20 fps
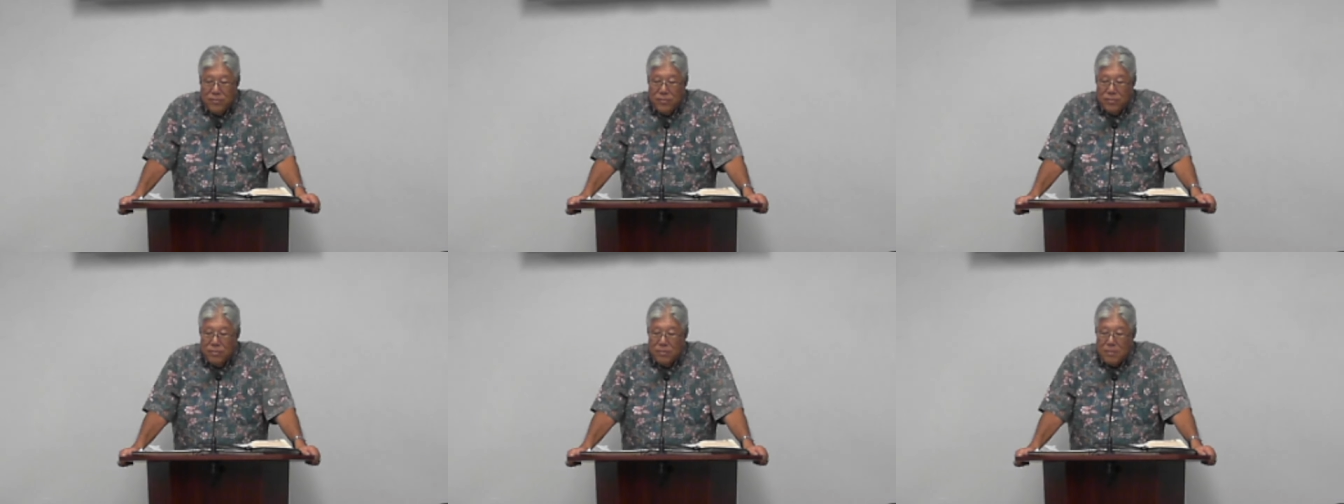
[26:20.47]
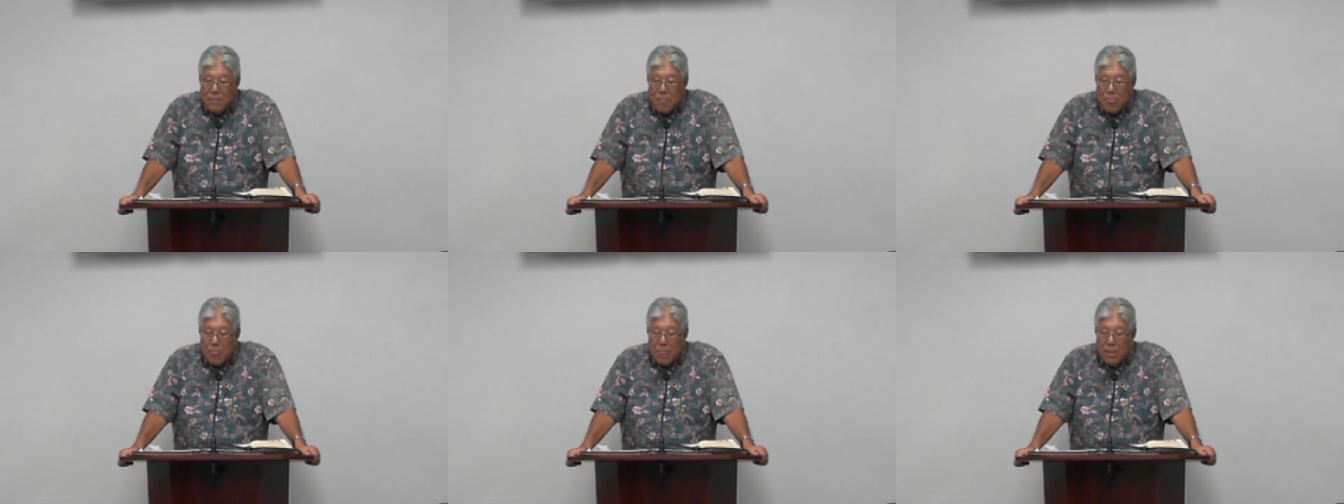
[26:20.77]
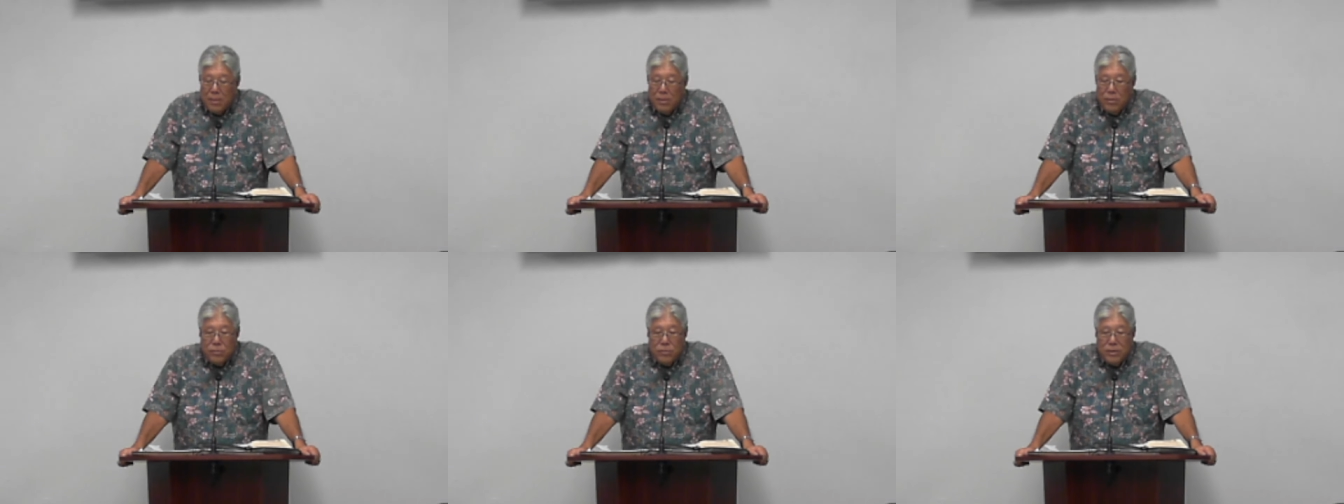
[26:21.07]
you.
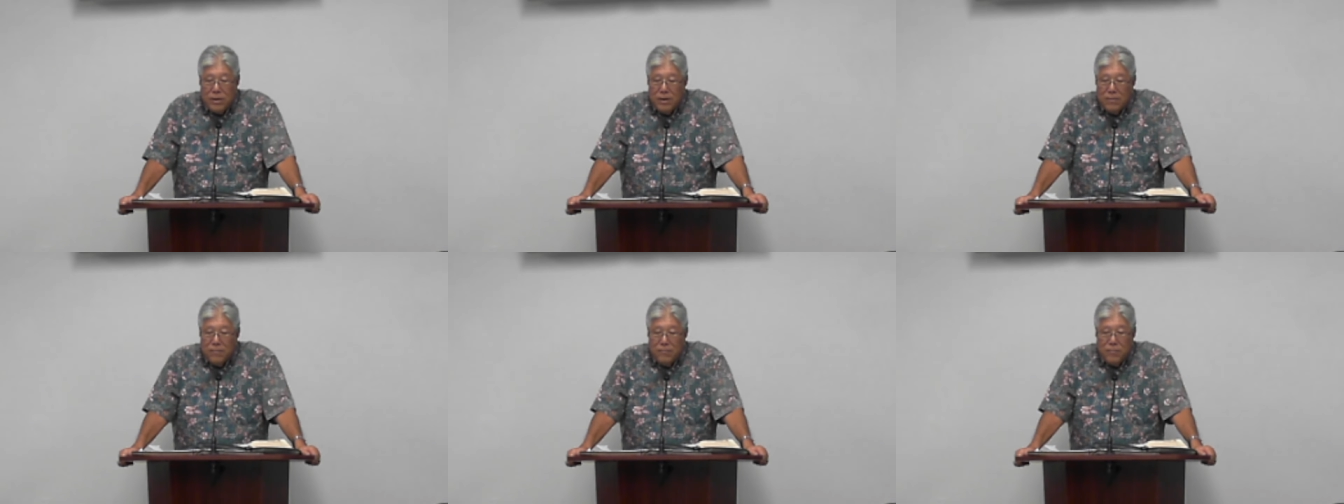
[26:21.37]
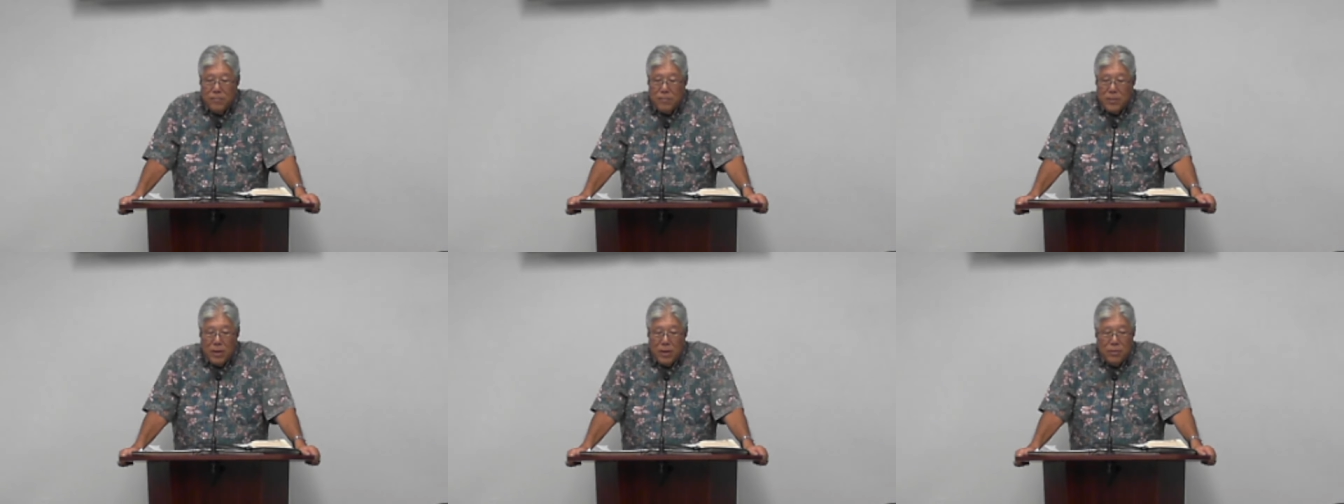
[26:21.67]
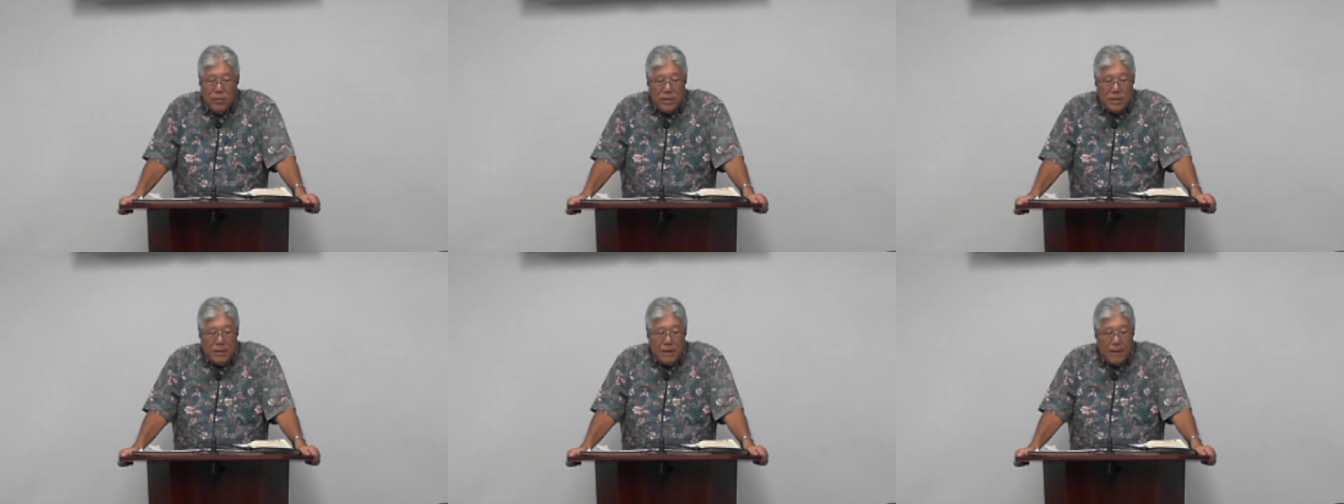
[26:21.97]
We could never
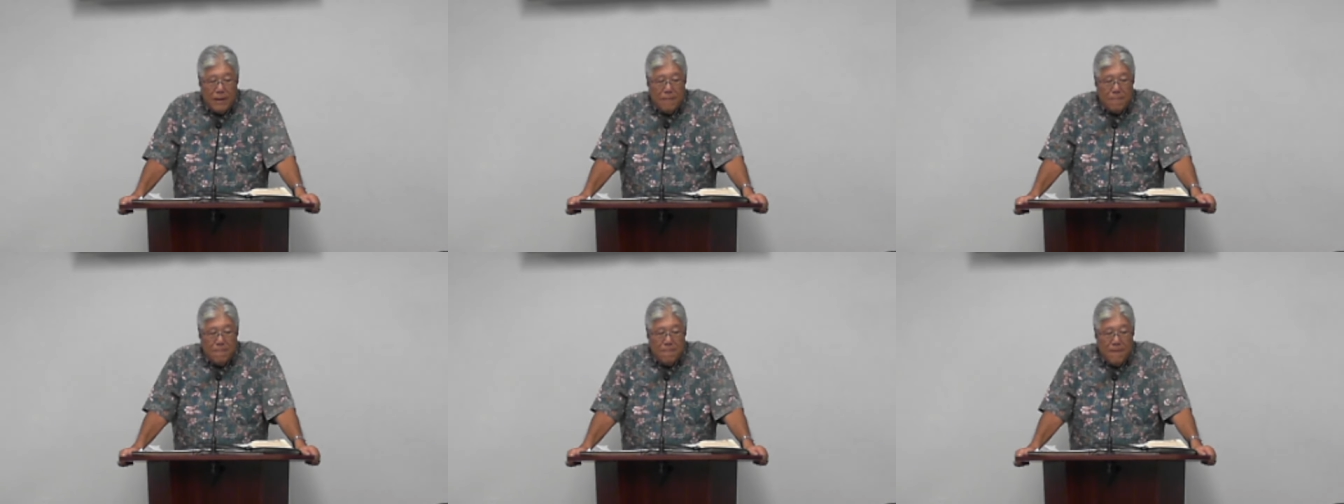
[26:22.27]
merit that.